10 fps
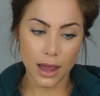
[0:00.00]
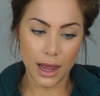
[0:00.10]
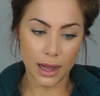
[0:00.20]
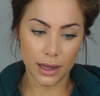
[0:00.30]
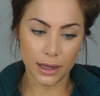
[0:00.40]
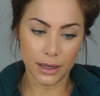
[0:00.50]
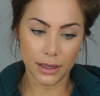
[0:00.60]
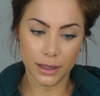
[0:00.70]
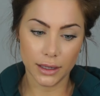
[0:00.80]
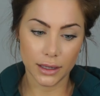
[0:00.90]

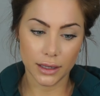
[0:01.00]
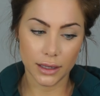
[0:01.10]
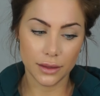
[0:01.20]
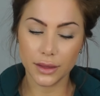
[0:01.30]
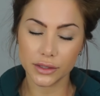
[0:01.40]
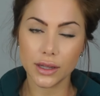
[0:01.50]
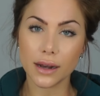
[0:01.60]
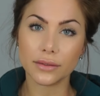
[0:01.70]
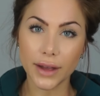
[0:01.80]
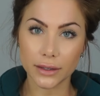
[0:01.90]
I, there's a
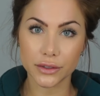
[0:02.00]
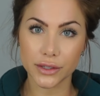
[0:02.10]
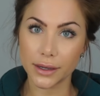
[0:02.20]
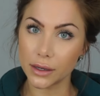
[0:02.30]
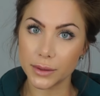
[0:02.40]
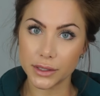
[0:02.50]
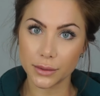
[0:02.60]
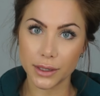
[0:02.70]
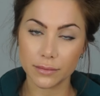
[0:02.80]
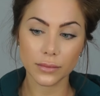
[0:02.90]
lot of factors that go
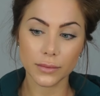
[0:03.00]
into it.